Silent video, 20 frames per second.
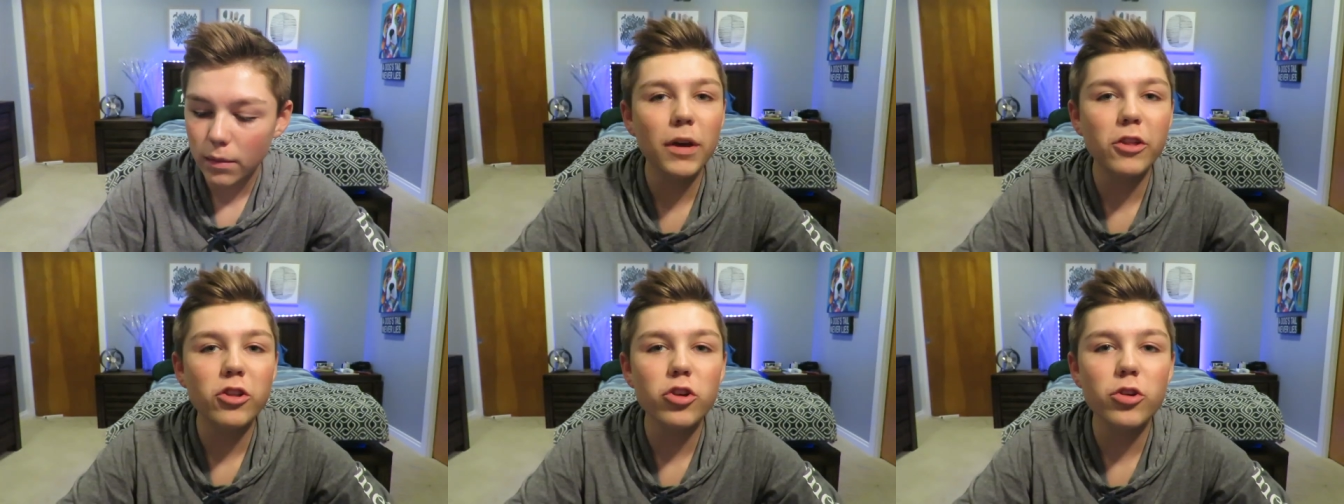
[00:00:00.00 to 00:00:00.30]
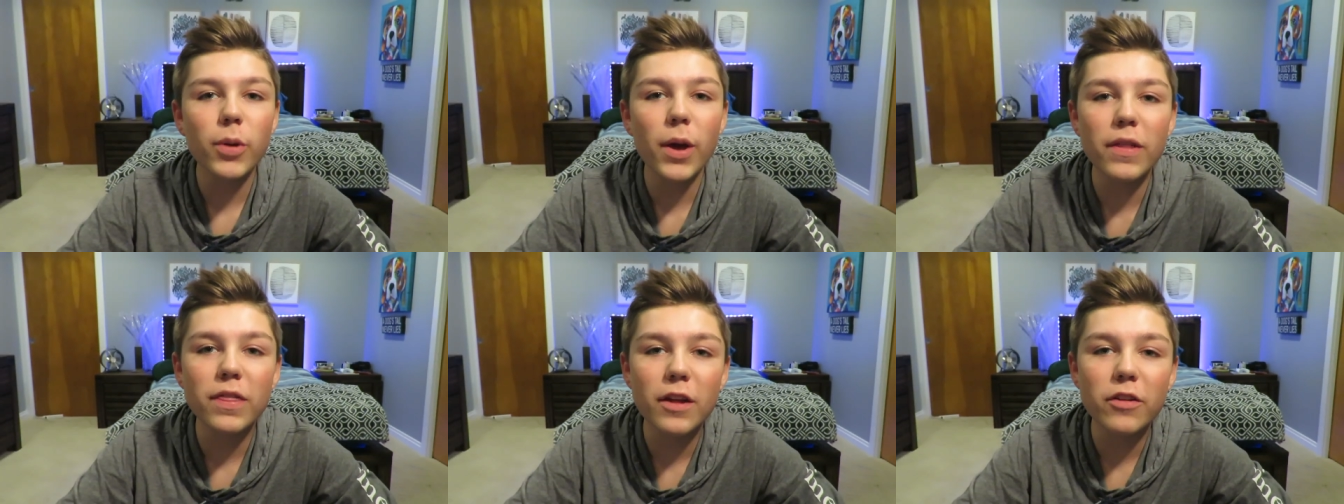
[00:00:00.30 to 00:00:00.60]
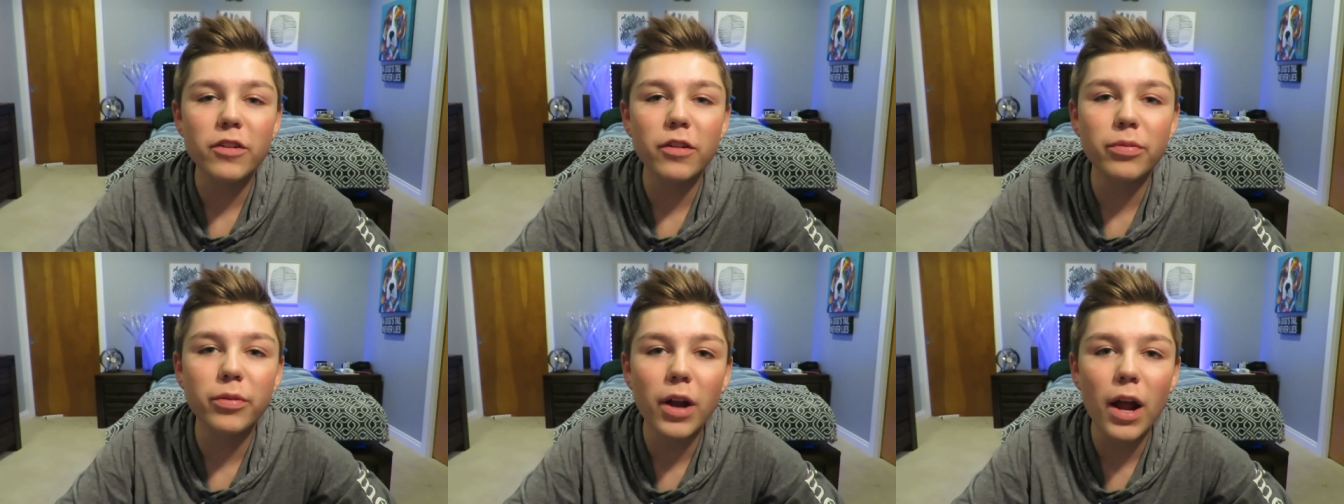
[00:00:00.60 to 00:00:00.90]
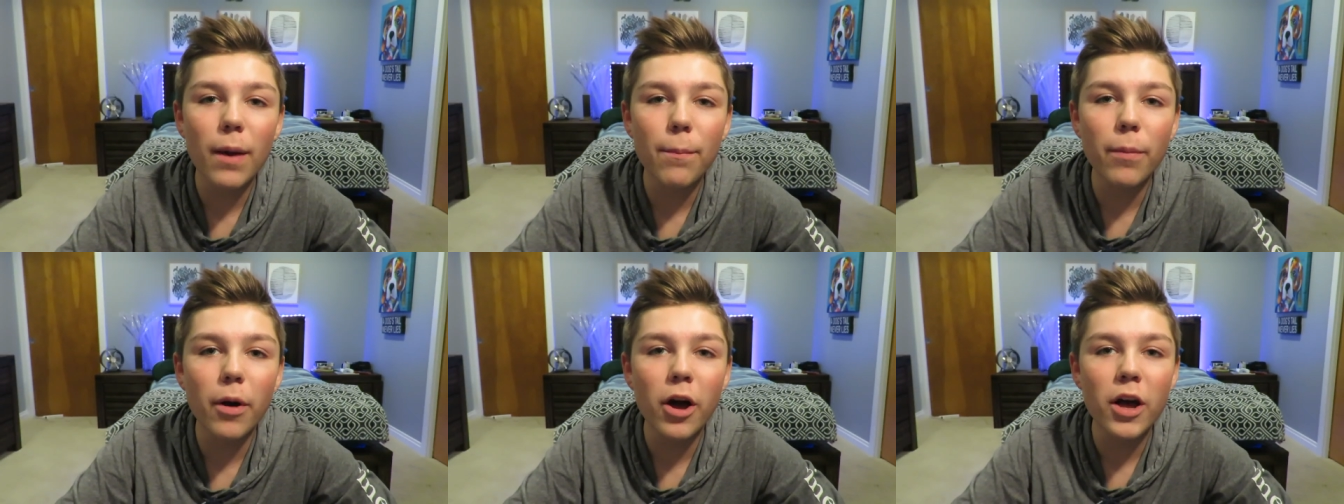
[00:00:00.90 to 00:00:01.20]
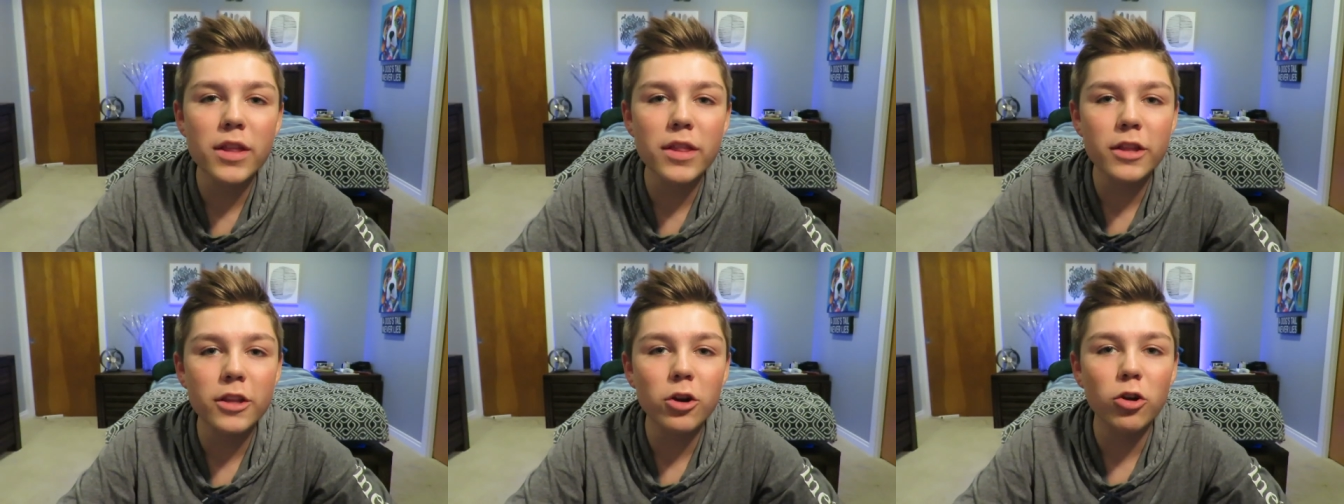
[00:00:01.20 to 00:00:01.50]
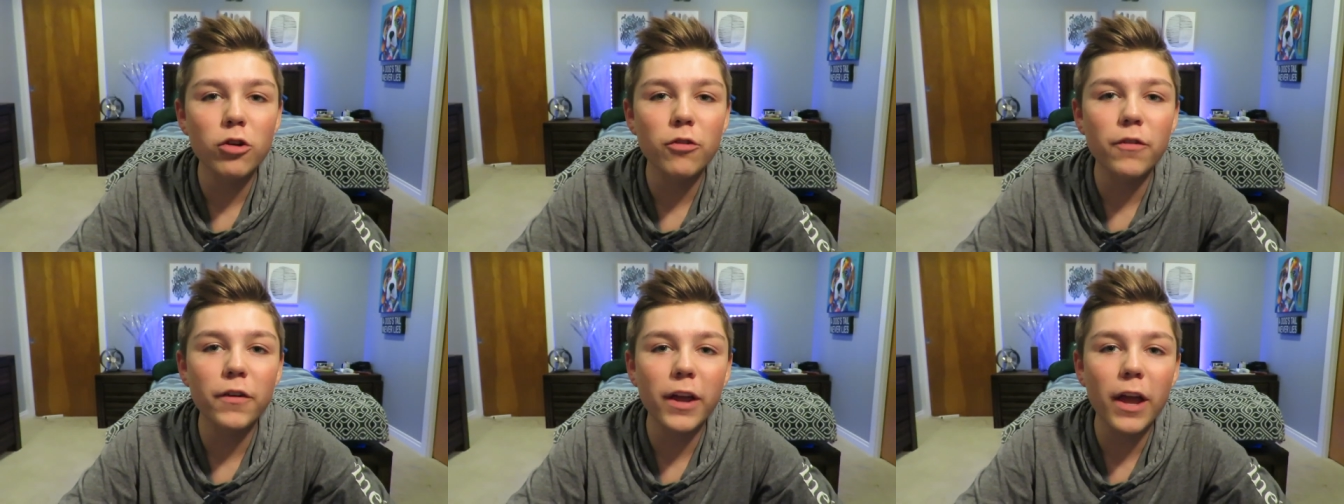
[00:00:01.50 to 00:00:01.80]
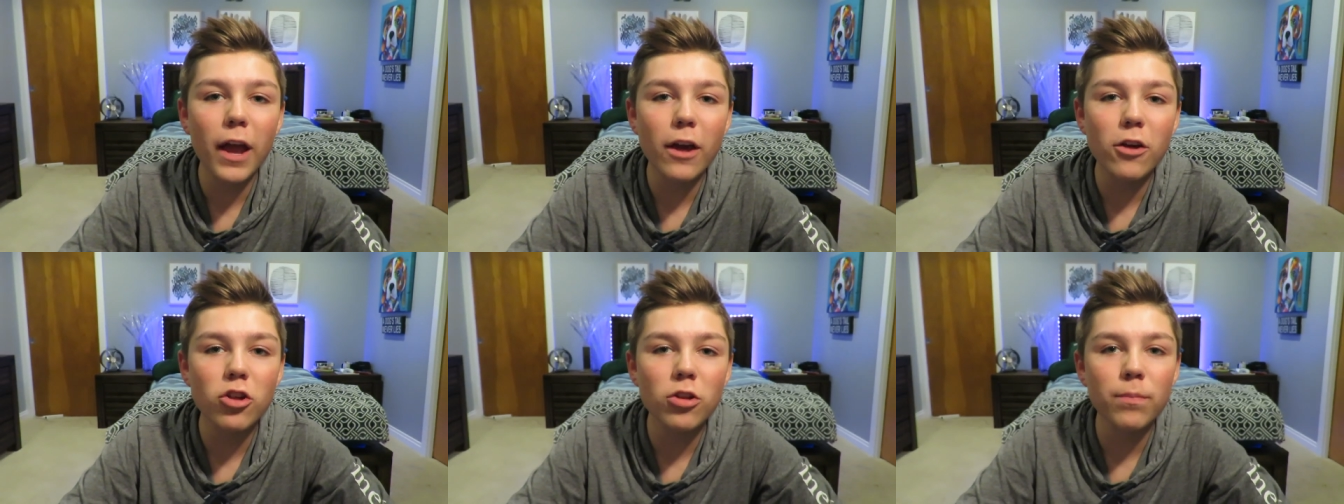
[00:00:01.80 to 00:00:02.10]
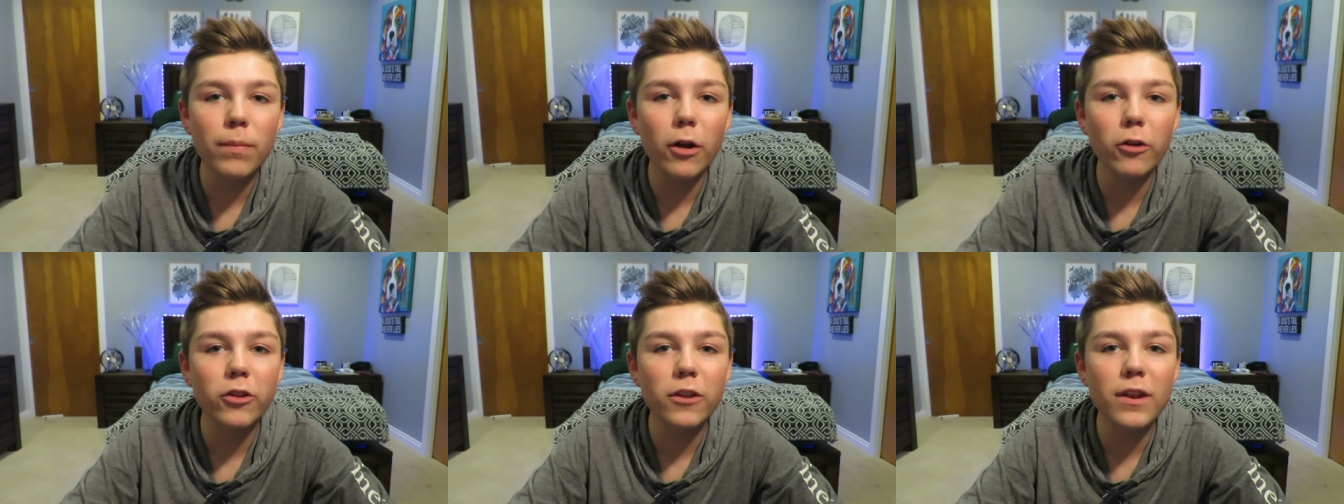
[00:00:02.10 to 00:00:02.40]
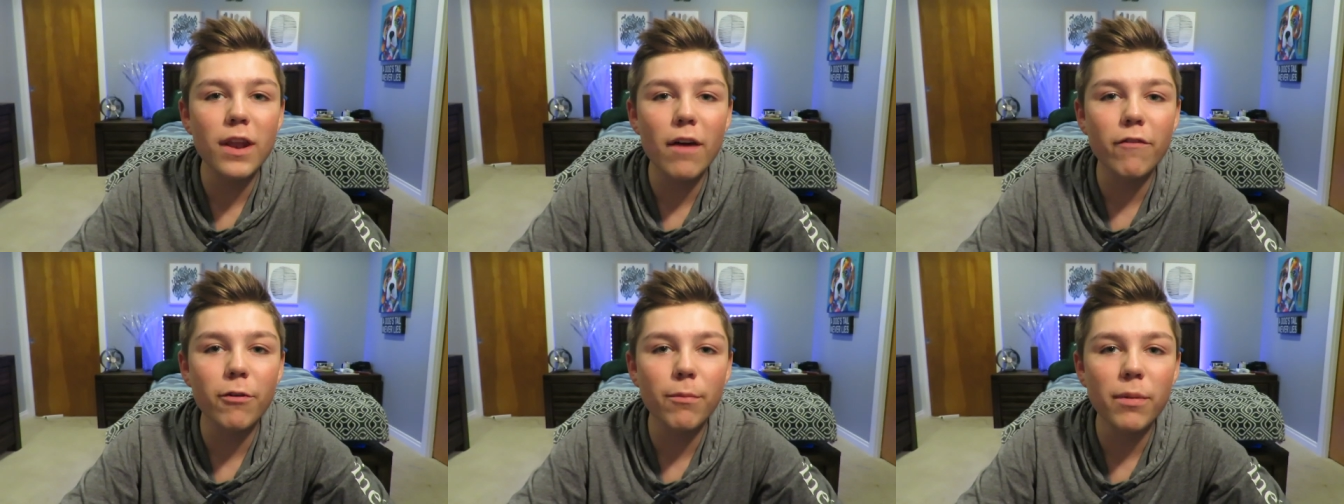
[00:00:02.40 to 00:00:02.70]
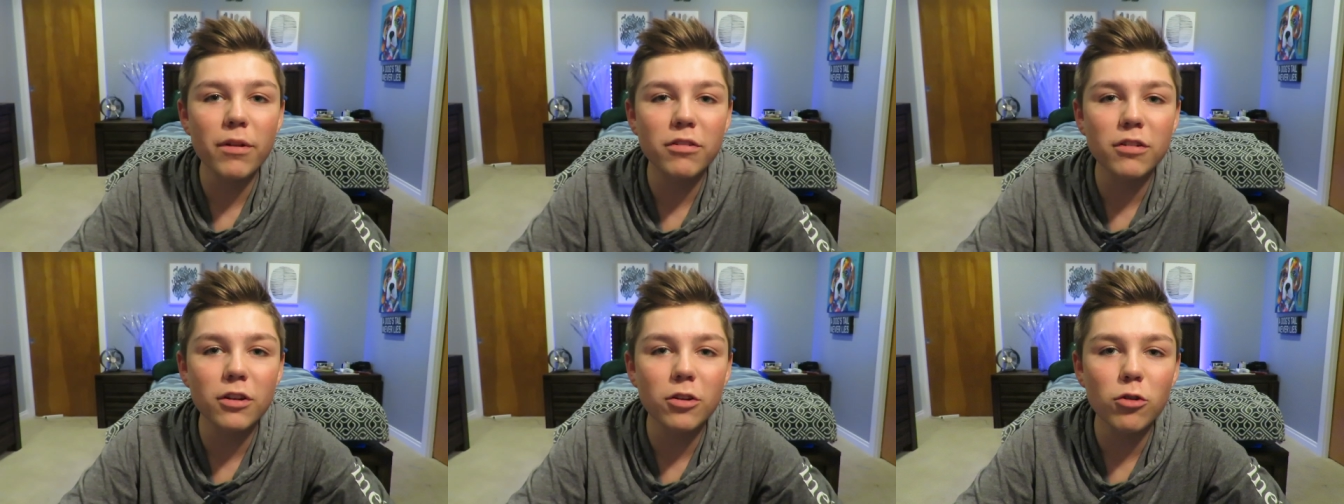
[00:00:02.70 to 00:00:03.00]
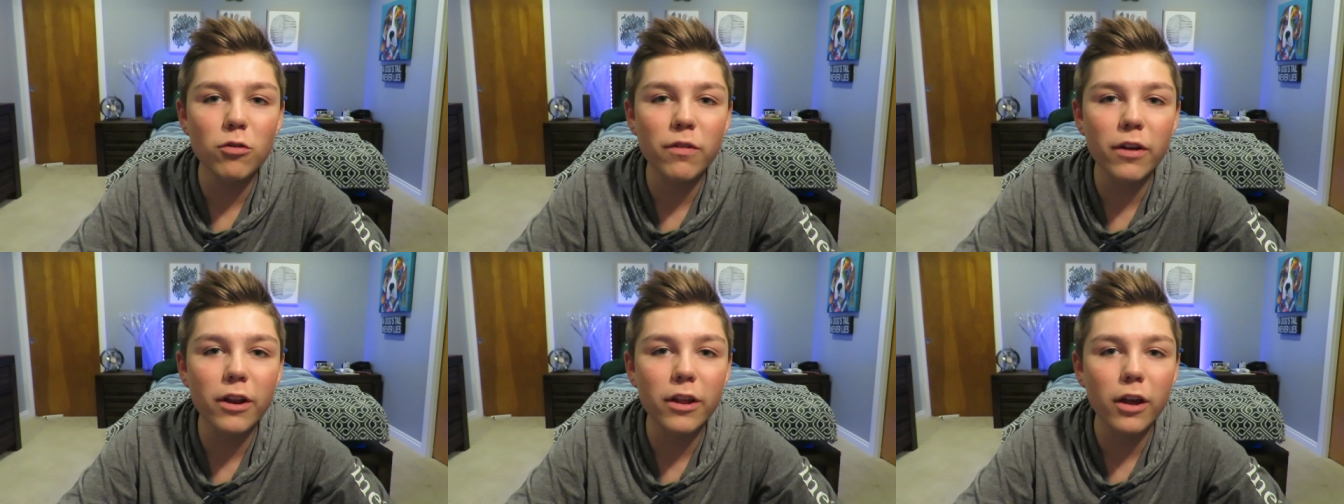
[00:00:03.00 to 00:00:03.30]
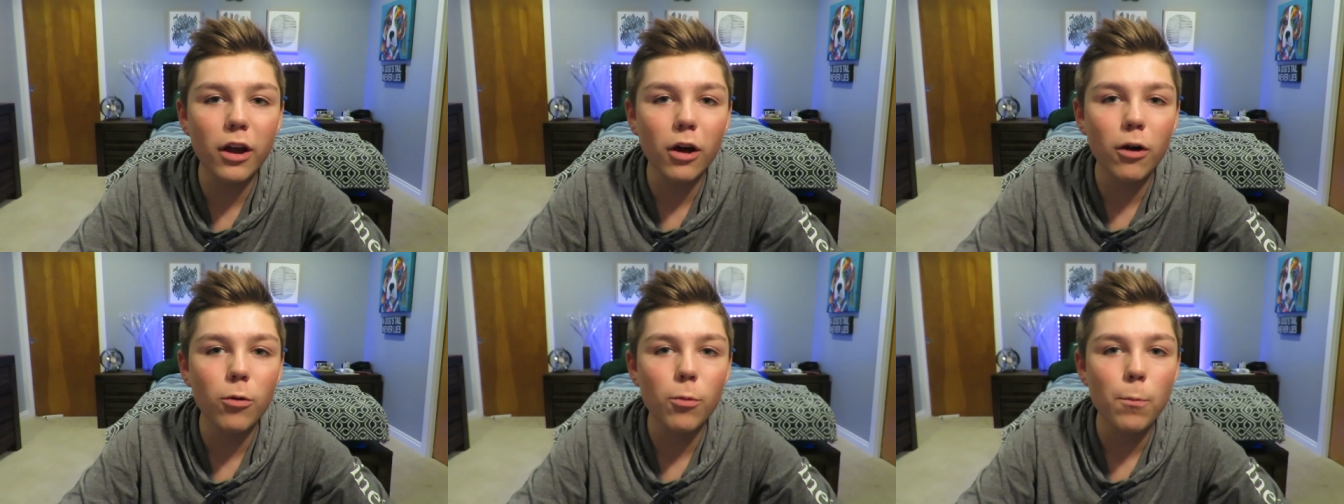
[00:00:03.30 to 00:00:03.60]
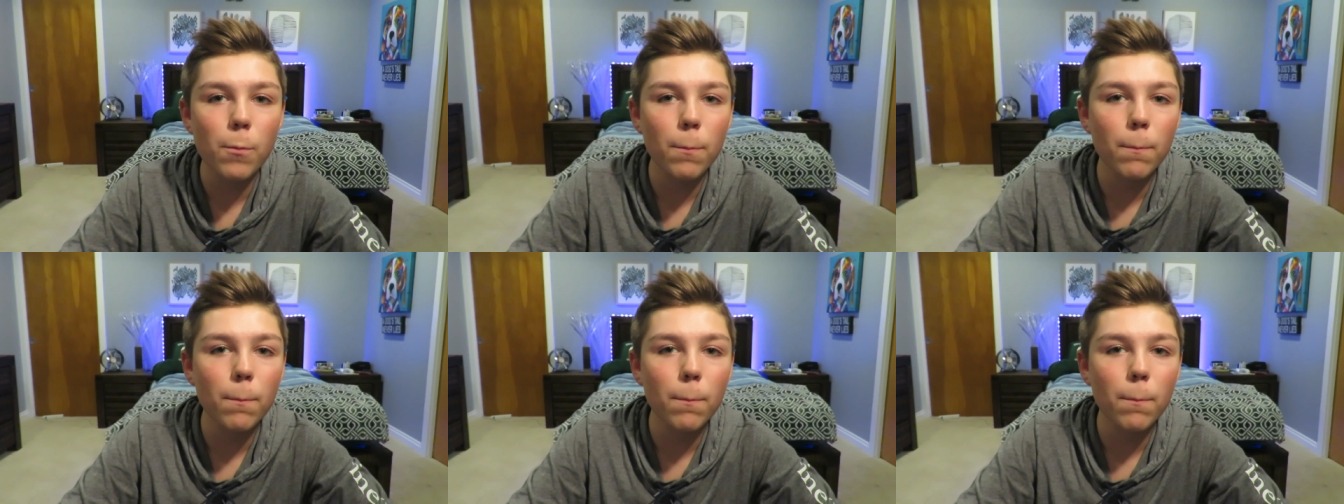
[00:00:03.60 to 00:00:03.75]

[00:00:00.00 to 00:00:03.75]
Make sure you hit that subscribe button and the notification bell to never miss a new video.